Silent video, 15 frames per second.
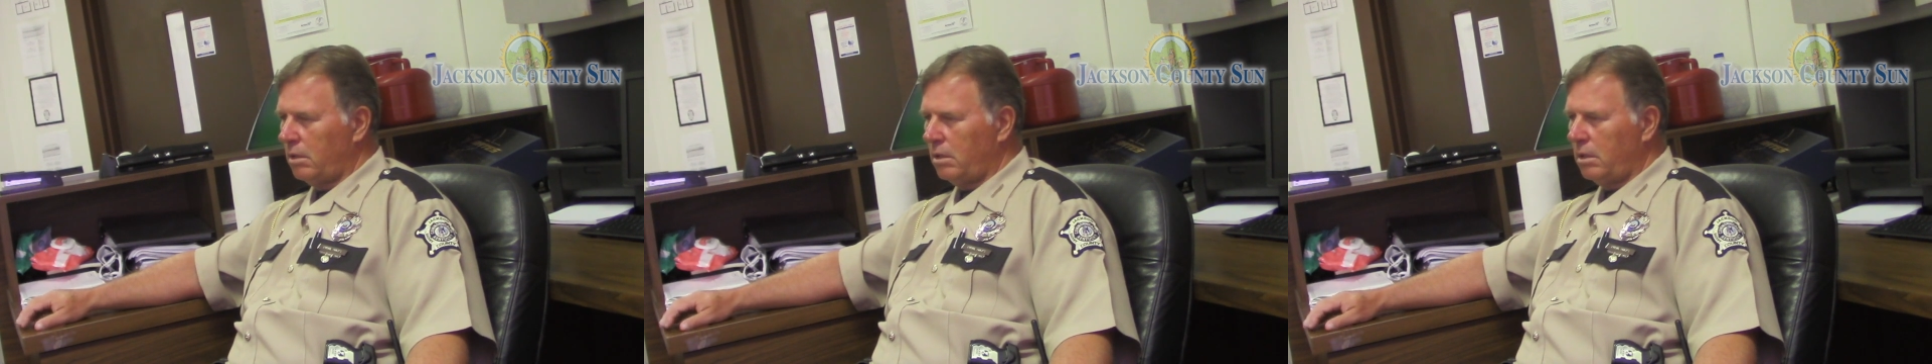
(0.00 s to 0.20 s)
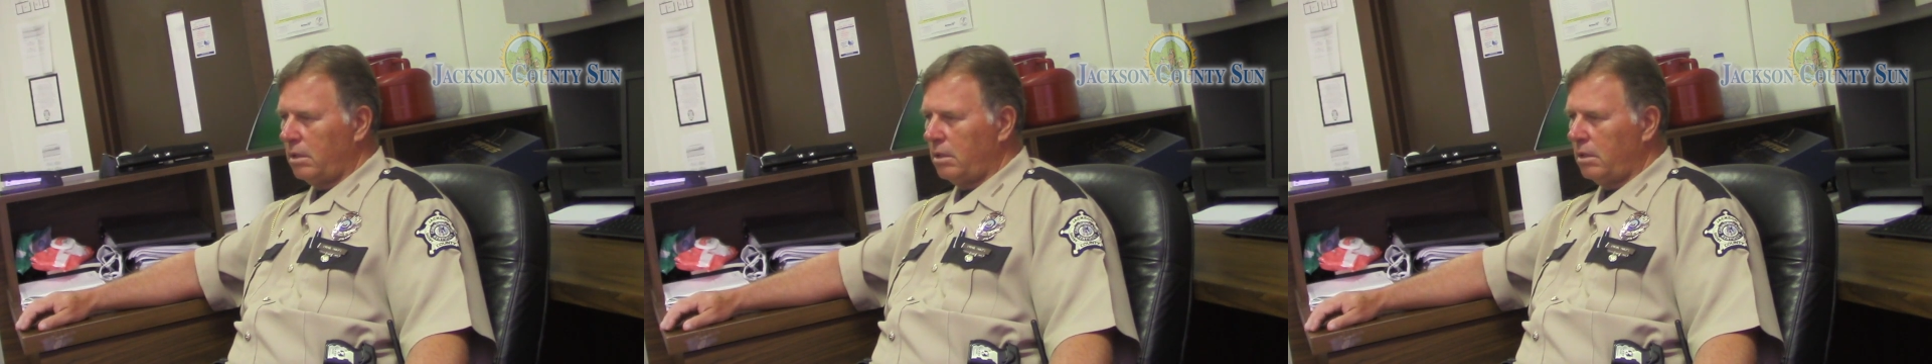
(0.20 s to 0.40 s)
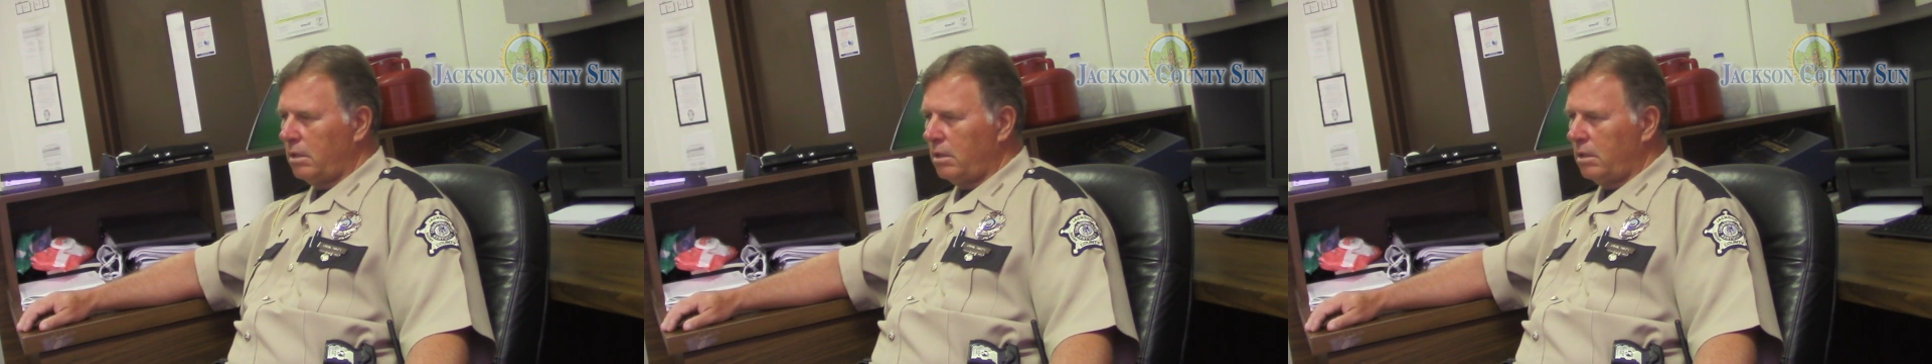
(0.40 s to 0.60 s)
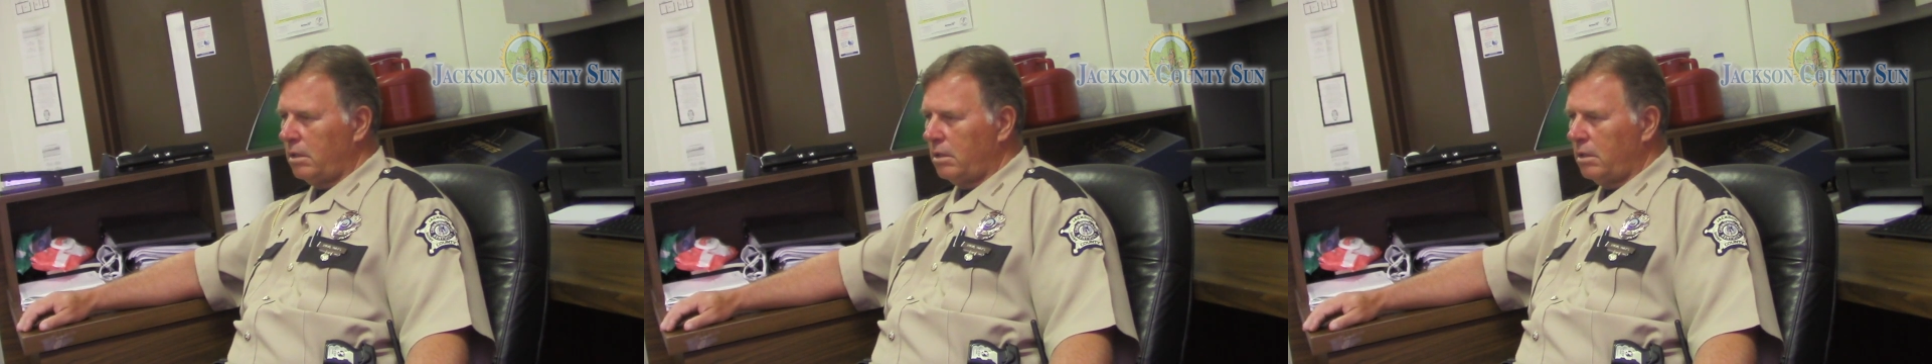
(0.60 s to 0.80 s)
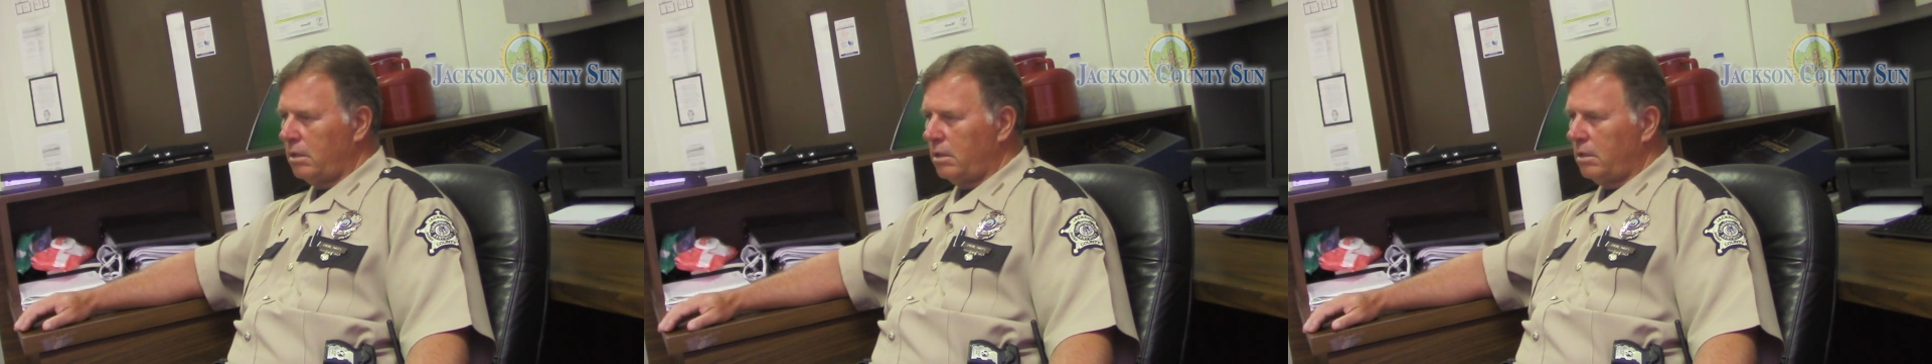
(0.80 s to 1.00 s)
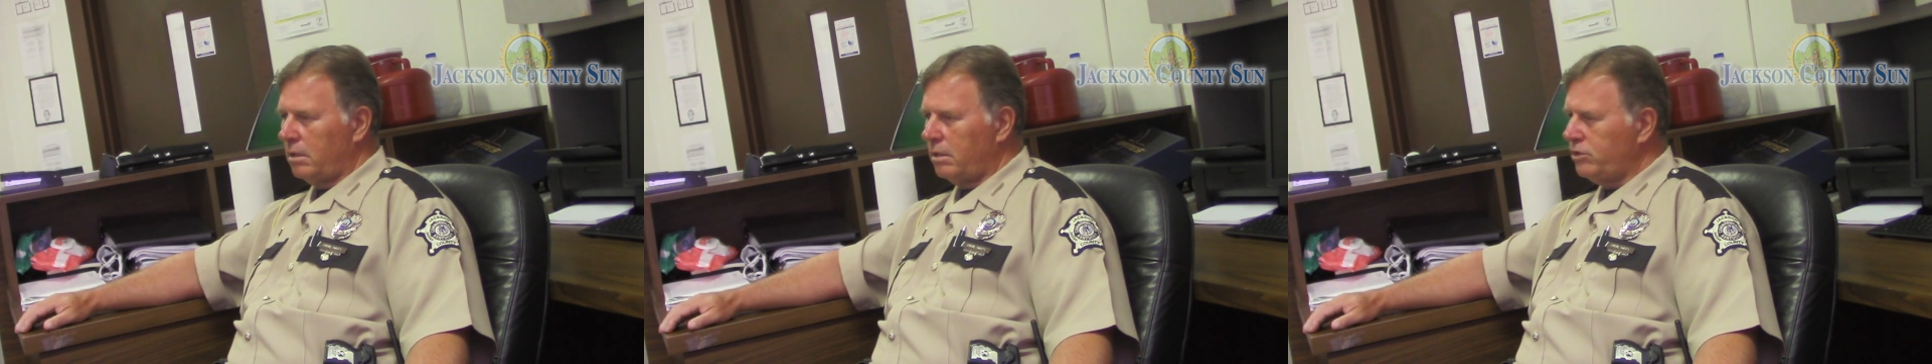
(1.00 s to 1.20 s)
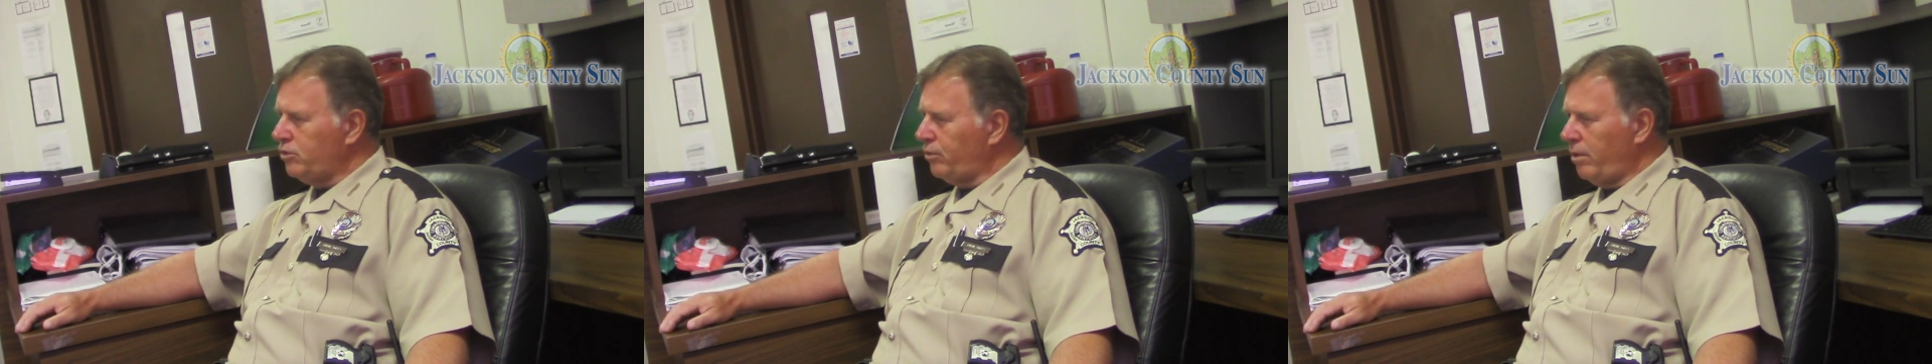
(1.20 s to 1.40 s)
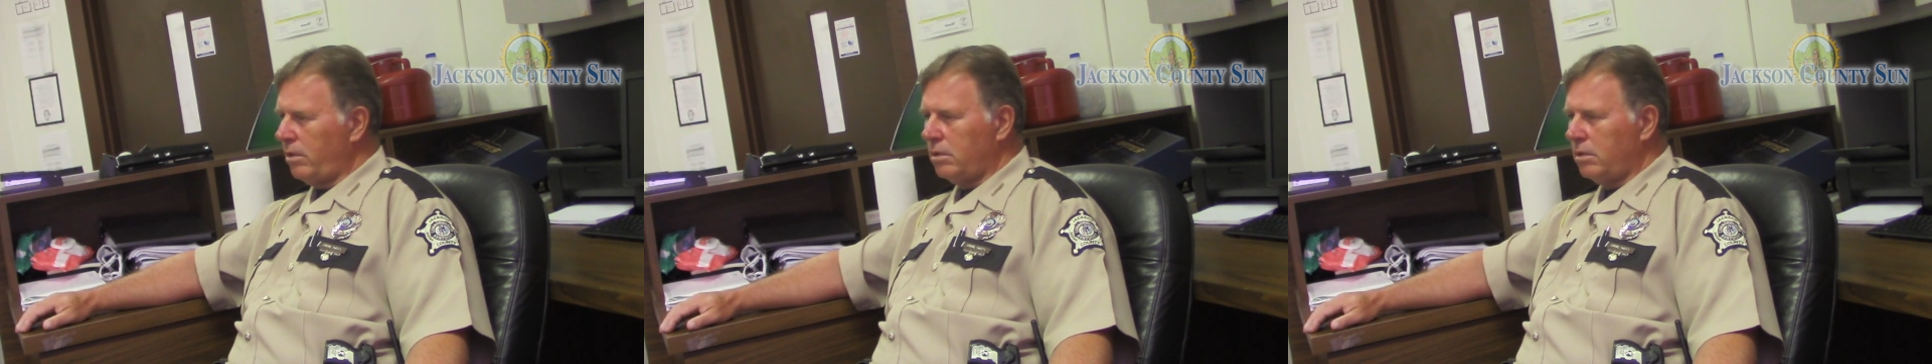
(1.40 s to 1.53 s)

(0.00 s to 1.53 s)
of really good teachers, just like